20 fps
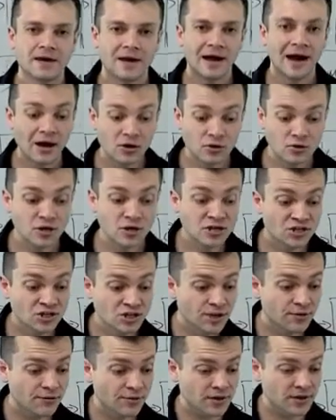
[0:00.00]
How do you
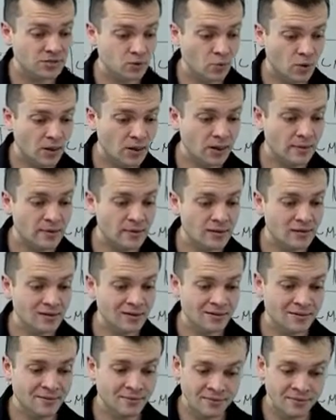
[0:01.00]
engineer this? Well,
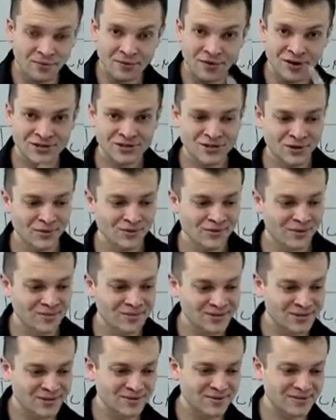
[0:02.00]
before I show you, let
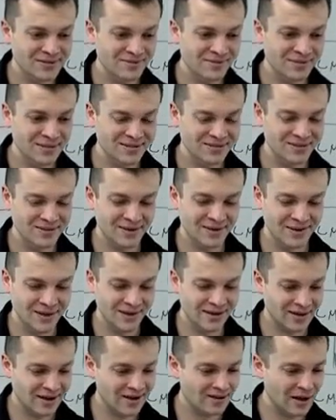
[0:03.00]
me show you something else here.
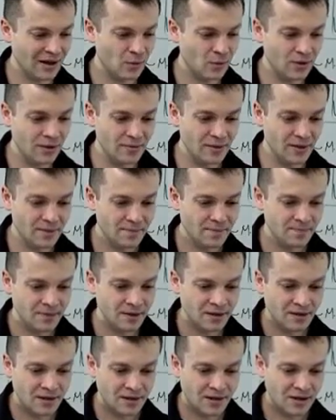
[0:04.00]
Again, I want to be
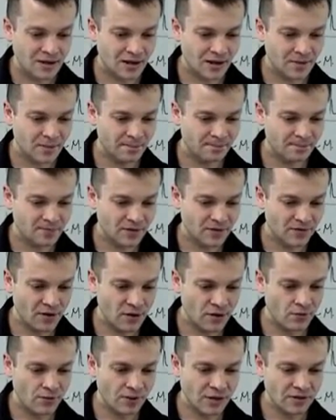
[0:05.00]

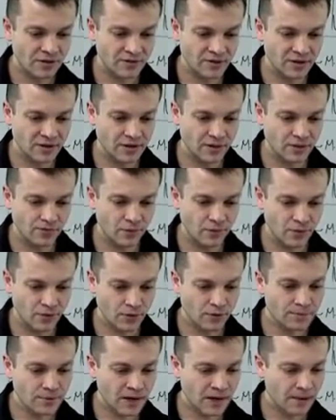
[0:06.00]
very relevant here for
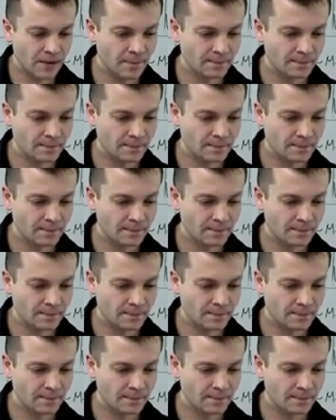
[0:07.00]
you.